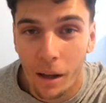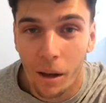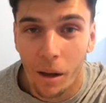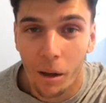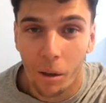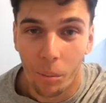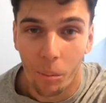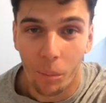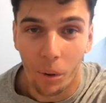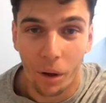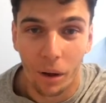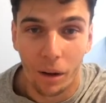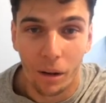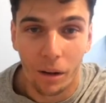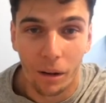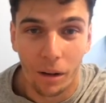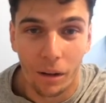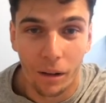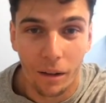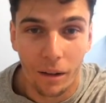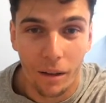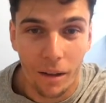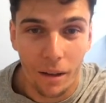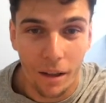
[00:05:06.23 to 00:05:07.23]
But
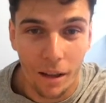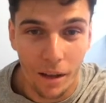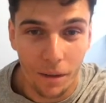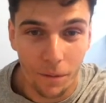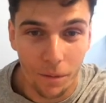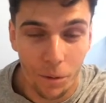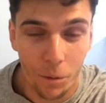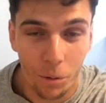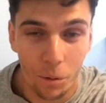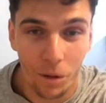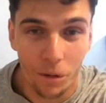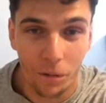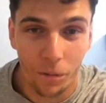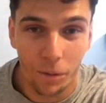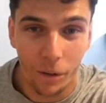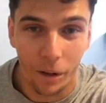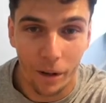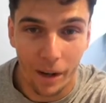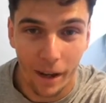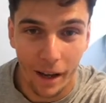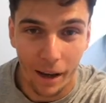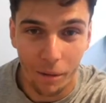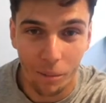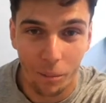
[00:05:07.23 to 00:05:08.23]
if you want to find
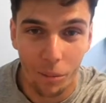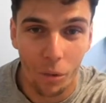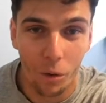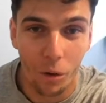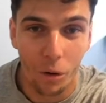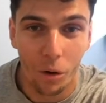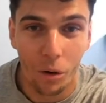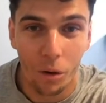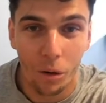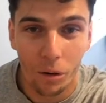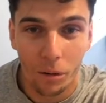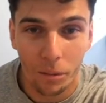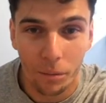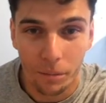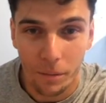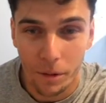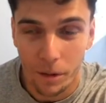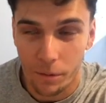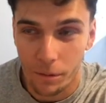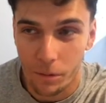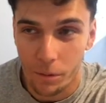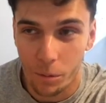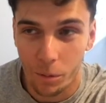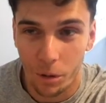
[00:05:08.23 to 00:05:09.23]
out more, if
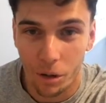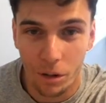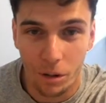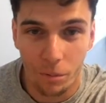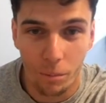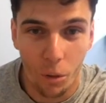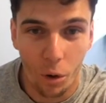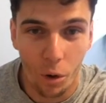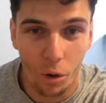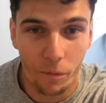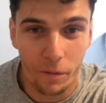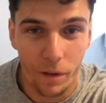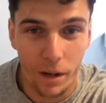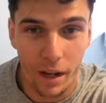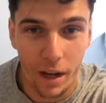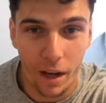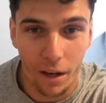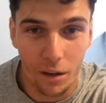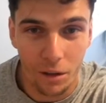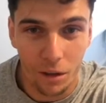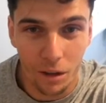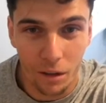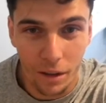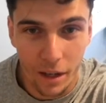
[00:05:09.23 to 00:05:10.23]
you want more videos
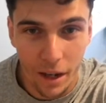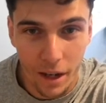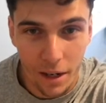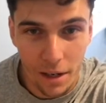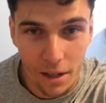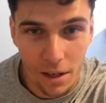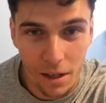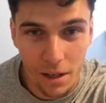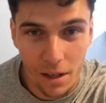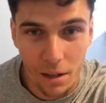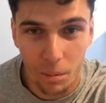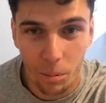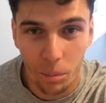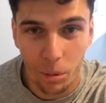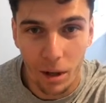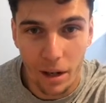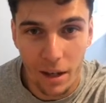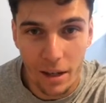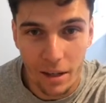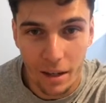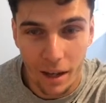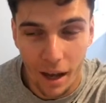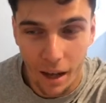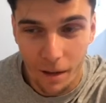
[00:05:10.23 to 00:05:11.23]
on this, please
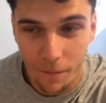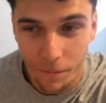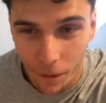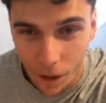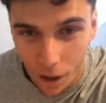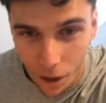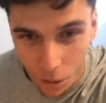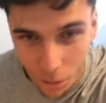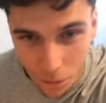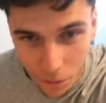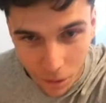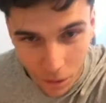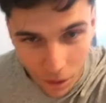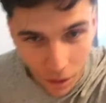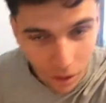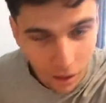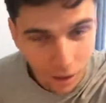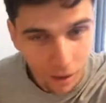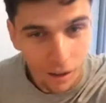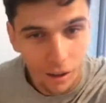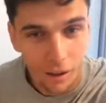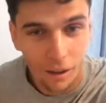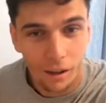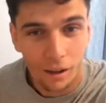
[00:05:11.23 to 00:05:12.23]
get involved.
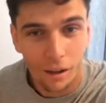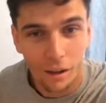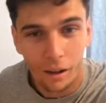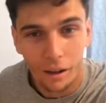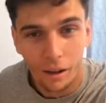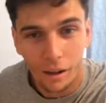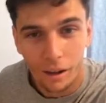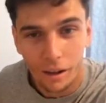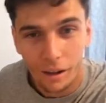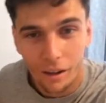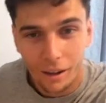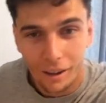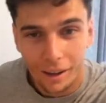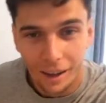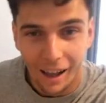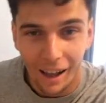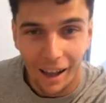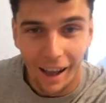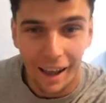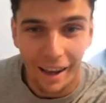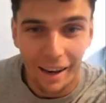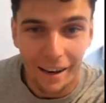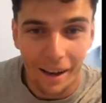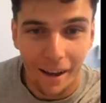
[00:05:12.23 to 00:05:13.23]

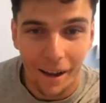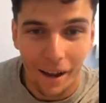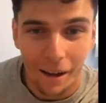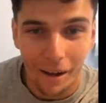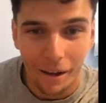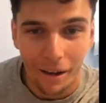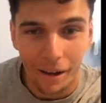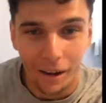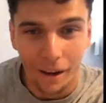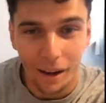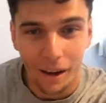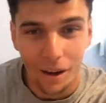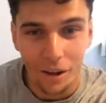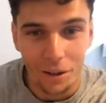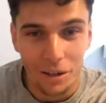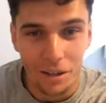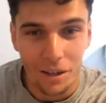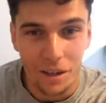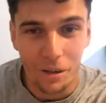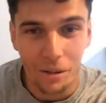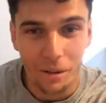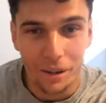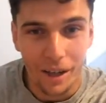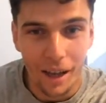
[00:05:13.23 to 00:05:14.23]
And I'll see you
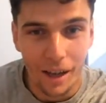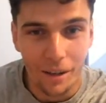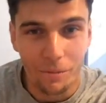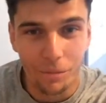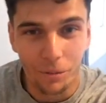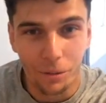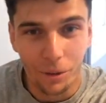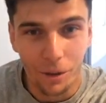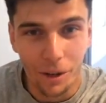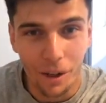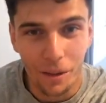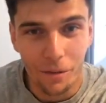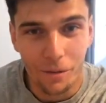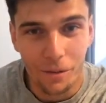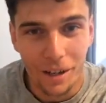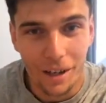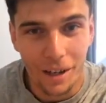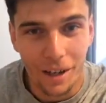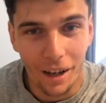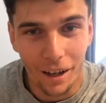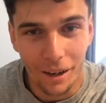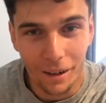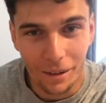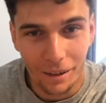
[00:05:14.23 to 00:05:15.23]
again for another
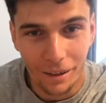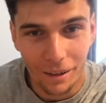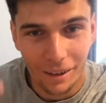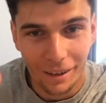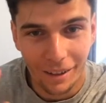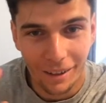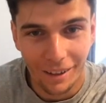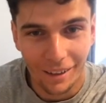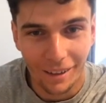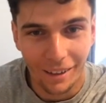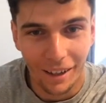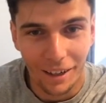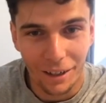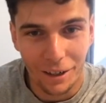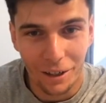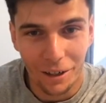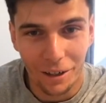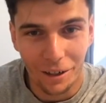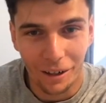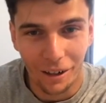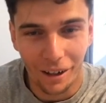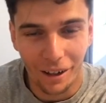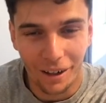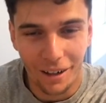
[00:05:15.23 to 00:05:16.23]
video. Thanks a lot,
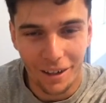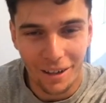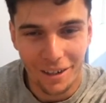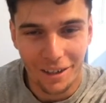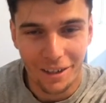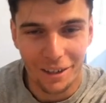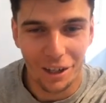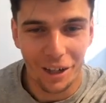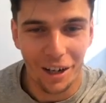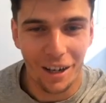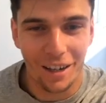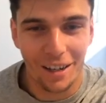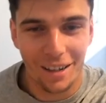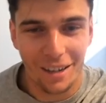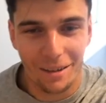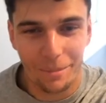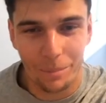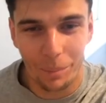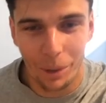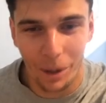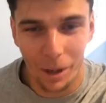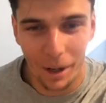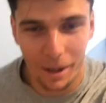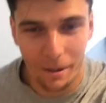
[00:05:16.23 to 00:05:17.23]
guys. Cheers.
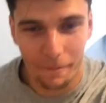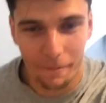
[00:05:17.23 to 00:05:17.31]
Bye.